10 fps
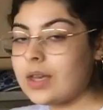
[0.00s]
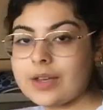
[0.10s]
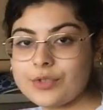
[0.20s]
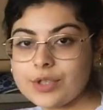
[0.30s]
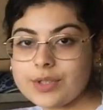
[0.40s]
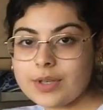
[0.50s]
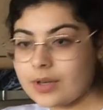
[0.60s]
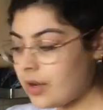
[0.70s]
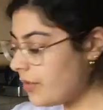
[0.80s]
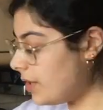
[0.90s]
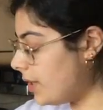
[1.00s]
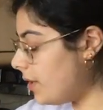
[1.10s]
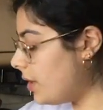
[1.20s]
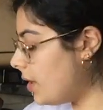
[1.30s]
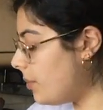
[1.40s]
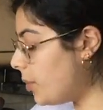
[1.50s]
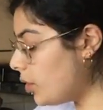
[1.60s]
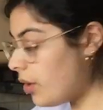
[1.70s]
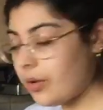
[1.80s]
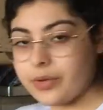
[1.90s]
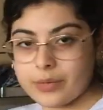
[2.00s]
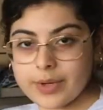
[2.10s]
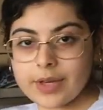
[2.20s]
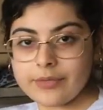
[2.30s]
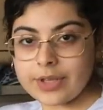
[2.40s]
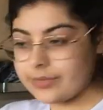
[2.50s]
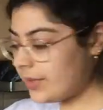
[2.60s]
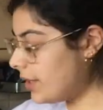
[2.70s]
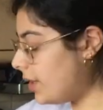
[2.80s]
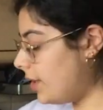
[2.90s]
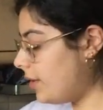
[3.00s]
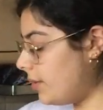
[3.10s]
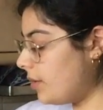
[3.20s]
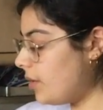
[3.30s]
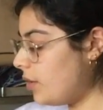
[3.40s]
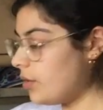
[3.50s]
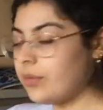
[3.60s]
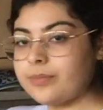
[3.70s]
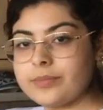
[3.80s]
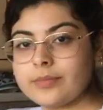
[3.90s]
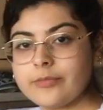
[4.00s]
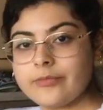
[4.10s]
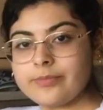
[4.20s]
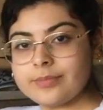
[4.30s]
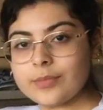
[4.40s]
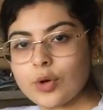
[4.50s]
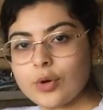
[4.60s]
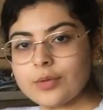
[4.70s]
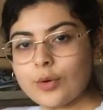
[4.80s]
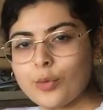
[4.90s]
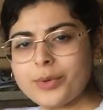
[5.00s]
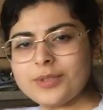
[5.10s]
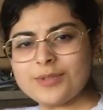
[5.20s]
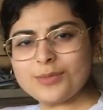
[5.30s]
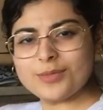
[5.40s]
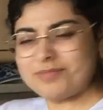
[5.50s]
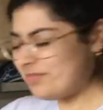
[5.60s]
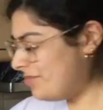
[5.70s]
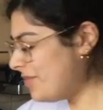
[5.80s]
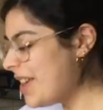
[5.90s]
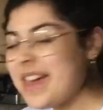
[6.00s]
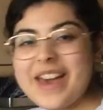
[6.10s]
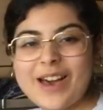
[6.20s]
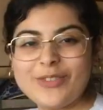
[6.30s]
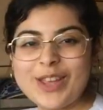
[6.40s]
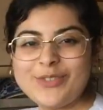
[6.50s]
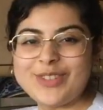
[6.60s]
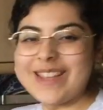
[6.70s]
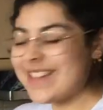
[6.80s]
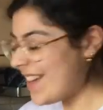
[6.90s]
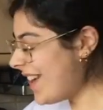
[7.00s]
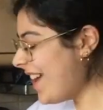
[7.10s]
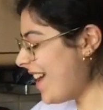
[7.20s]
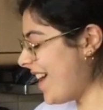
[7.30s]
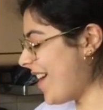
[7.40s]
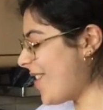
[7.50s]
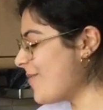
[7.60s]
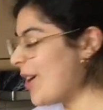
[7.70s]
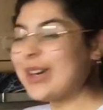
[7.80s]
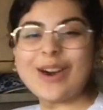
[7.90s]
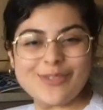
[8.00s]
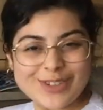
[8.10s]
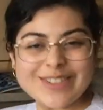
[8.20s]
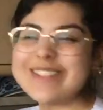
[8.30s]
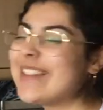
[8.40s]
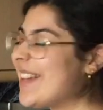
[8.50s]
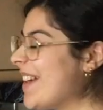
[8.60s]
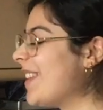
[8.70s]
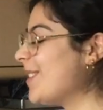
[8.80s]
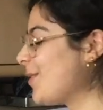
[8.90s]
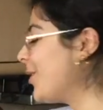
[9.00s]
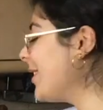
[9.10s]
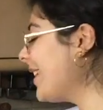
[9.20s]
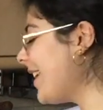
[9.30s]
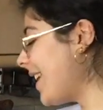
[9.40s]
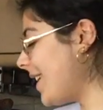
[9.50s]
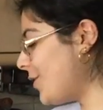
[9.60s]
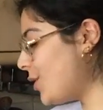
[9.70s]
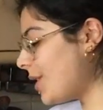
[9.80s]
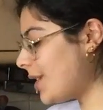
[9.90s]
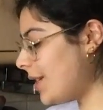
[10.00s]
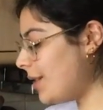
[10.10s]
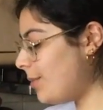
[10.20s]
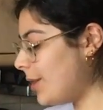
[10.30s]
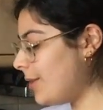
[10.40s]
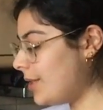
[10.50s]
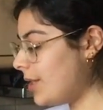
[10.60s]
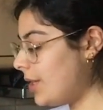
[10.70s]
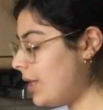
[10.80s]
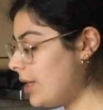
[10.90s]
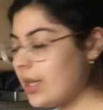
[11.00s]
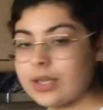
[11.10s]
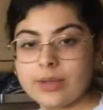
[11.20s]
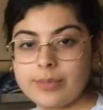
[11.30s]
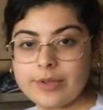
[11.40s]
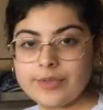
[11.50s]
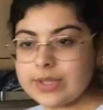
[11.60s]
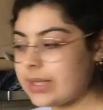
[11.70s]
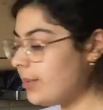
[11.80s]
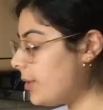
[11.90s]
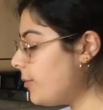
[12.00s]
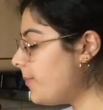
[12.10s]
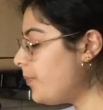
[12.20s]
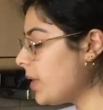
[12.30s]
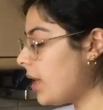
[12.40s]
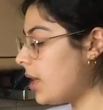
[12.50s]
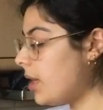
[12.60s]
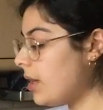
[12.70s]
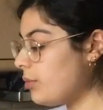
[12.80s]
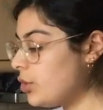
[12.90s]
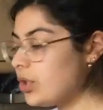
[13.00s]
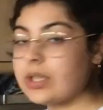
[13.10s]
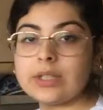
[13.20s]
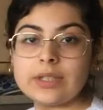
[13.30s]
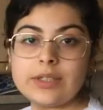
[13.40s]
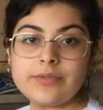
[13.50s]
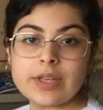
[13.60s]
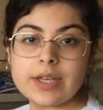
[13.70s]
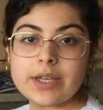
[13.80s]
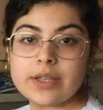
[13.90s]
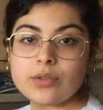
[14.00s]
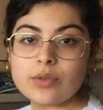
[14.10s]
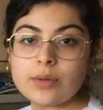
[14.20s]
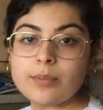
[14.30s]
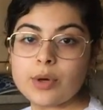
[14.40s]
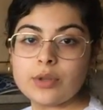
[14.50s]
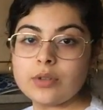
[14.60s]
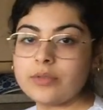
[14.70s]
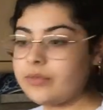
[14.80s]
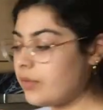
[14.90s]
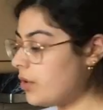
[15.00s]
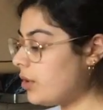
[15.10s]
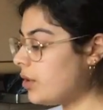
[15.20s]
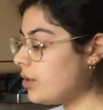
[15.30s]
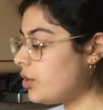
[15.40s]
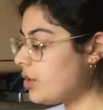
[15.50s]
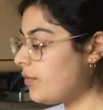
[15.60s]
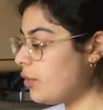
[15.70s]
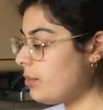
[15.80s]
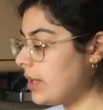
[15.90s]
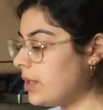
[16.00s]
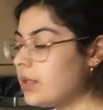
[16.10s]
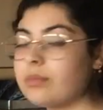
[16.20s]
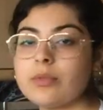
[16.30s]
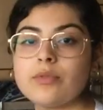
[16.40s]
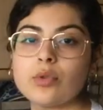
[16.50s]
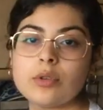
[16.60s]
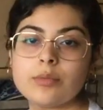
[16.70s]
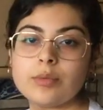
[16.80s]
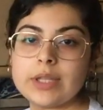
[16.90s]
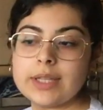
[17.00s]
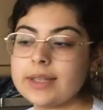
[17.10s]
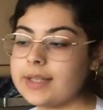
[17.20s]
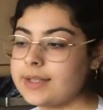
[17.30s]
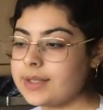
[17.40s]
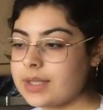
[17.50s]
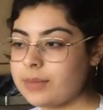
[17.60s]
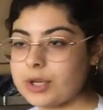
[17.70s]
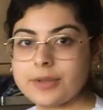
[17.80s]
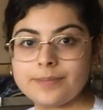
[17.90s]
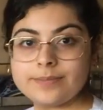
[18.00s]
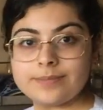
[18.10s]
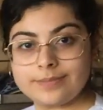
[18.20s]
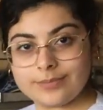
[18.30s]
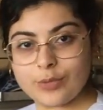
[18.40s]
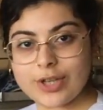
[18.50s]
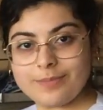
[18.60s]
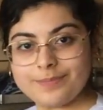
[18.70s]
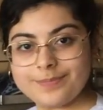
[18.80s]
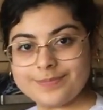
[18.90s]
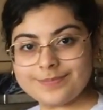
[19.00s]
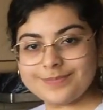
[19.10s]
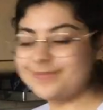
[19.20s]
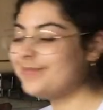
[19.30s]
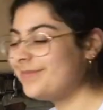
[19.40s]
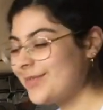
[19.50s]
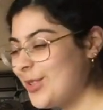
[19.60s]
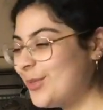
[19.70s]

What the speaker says: I've just covered it, but not all the way. I've left it, you know, open. I've left it uncovered, that's the word, just a tiny bit to let a little bit of the steam out, and we're just going to leave that so it can boil for just a few minutes before we let it simmer, right? Cool.